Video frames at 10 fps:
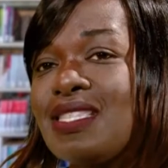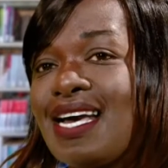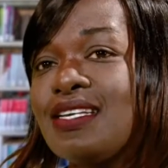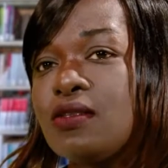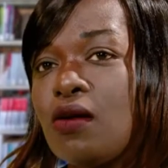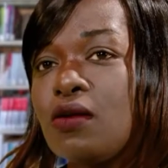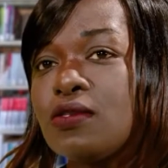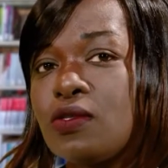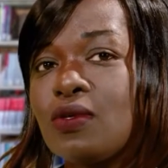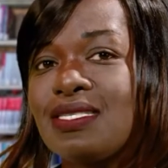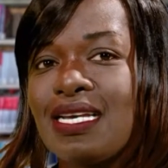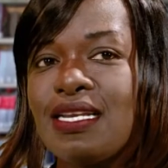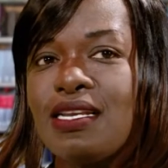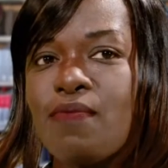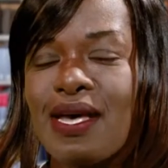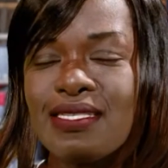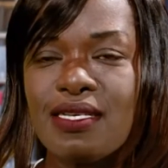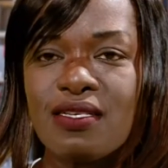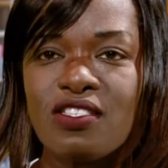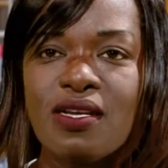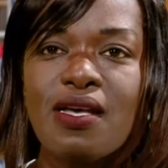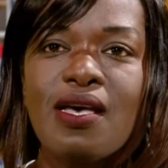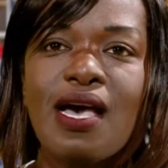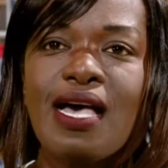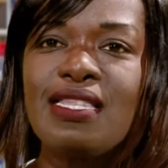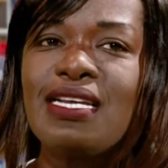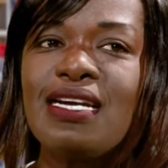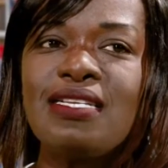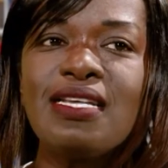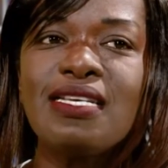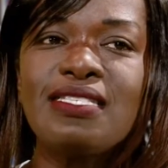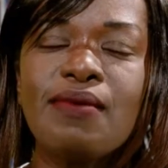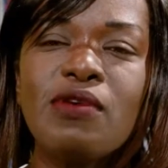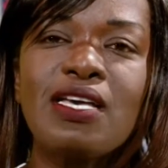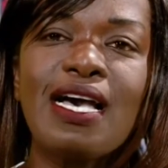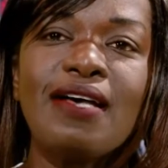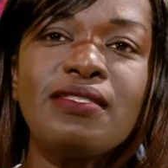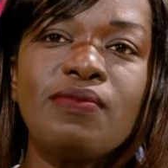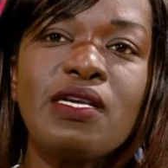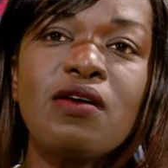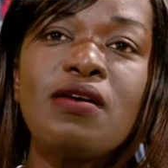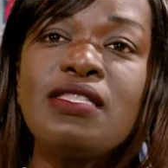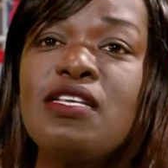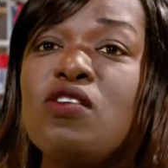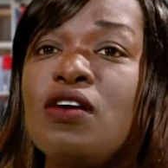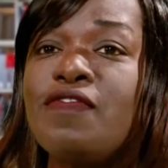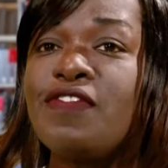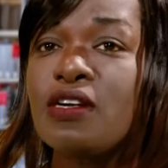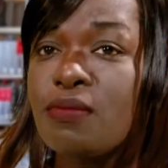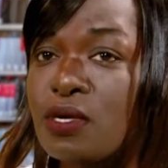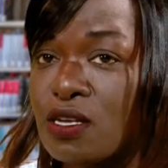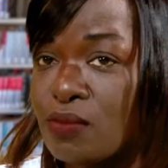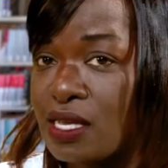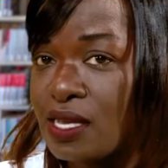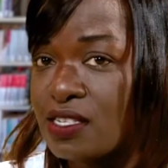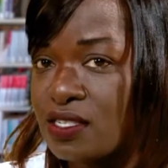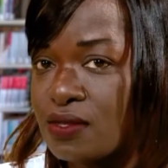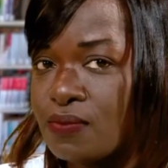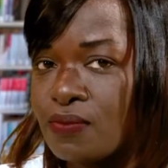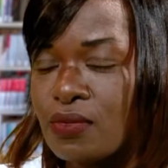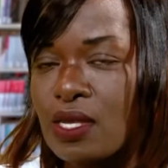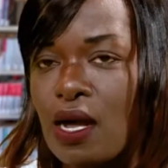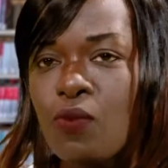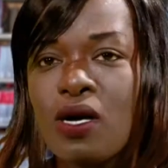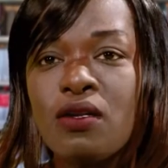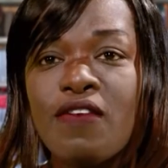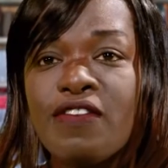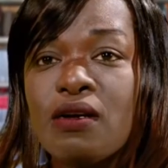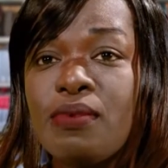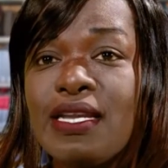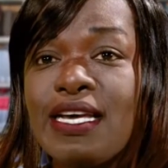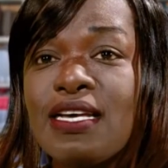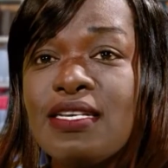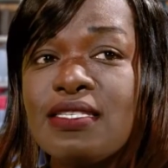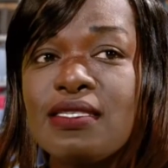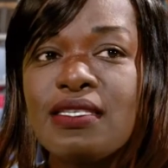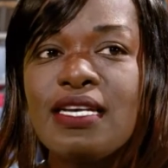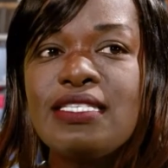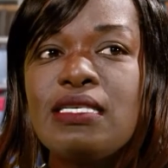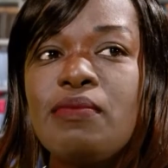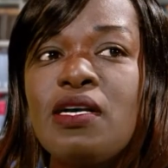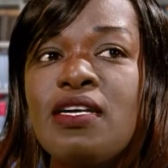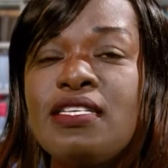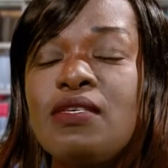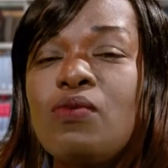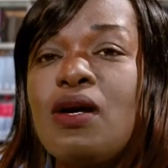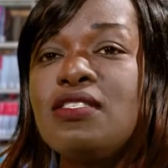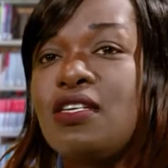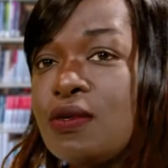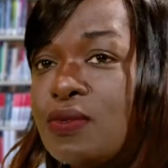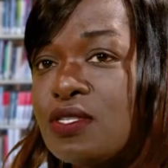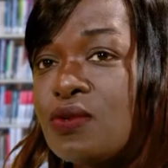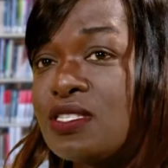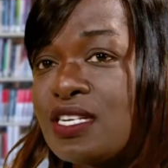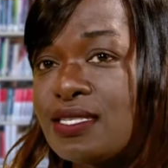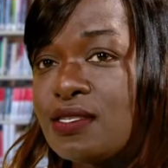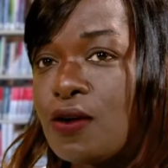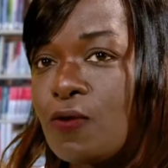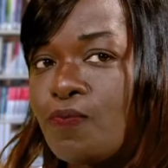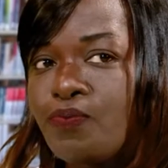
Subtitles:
that is also sending the message. And then at another time, you can have something called the nonverbal communication. And what nonverbal is similarly to what Donna was doing just now,